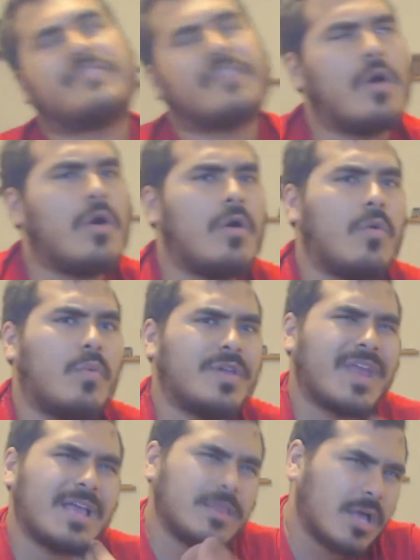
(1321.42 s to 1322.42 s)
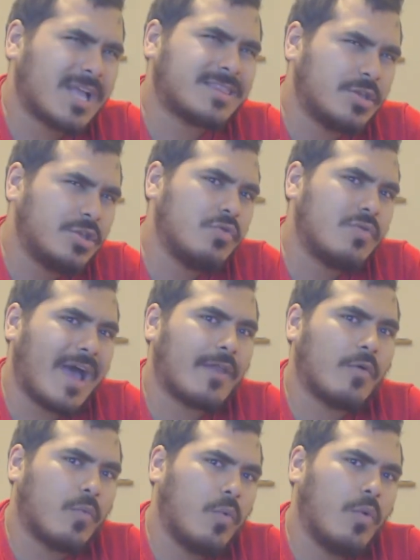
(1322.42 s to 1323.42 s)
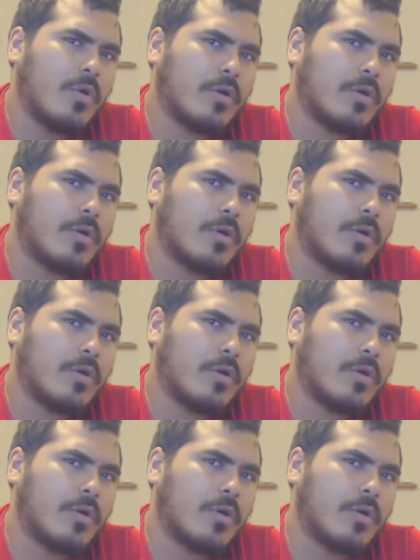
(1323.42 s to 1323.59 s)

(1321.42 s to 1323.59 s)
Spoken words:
So, when I look at the new God of